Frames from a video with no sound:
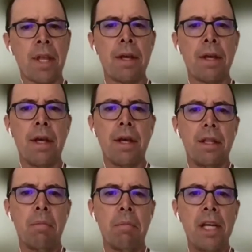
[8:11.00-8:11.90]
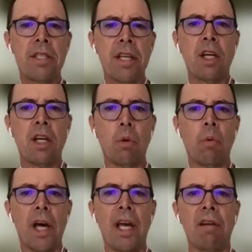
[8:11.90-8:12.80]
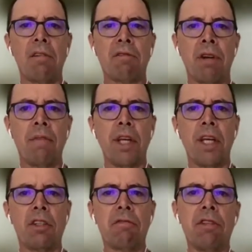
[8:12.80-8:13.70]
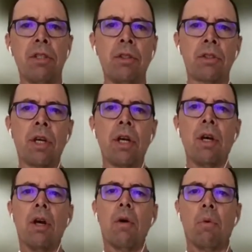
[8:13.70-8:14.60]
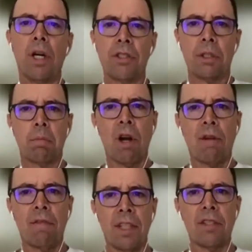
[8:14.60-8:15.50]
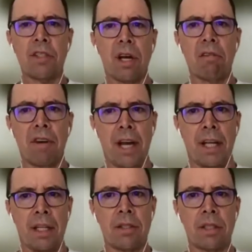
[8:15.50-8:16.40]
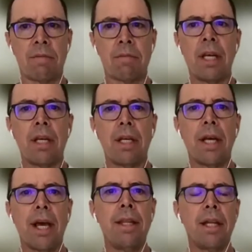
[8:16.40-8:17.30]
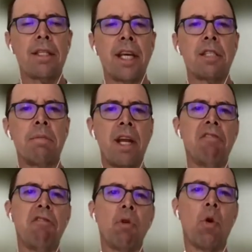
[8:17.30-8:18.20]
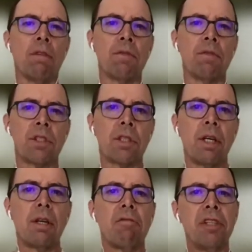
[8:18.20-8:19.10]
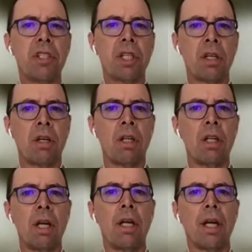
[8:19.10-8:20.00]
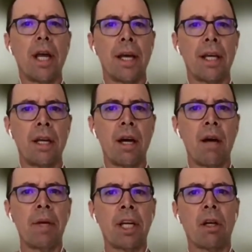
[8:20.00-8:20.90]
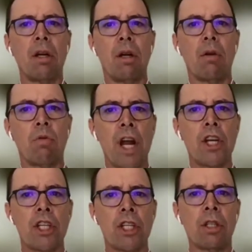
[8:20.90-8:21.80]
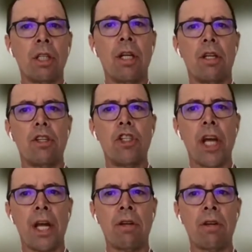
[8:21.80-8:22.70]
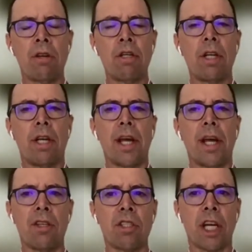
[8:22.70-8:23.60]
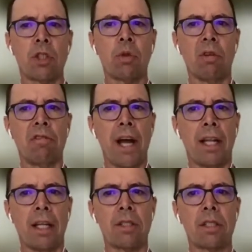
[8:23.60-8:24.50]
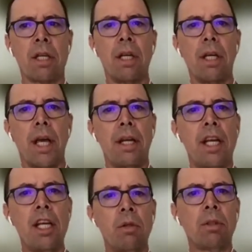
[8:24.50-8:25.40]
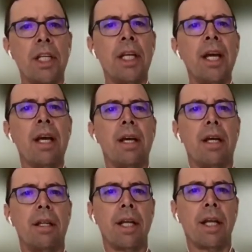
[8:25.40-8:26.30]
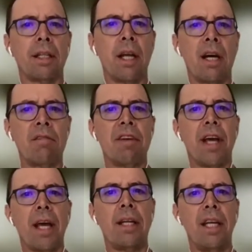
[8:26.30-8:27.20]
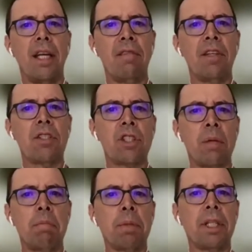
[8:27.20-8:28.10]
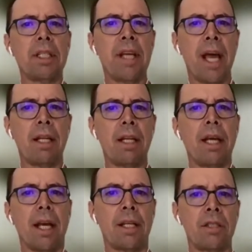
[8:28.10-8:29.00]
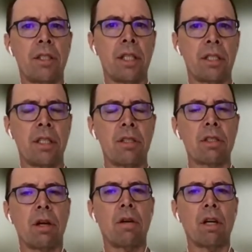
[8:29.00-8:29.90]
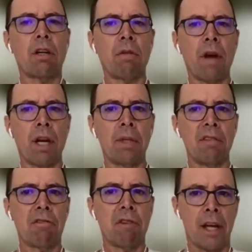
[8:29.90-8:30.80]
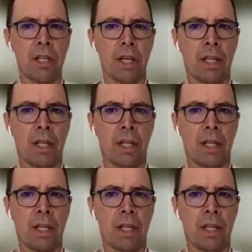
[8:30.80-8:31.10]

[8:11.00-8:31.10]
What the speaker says: The main takeaway from the interviews was the prevalence of violence, and that it takes many forms: physical, economic, racial, gendered, and sexual violence. And equally, that love and even simple daily existence are incredibly fragile.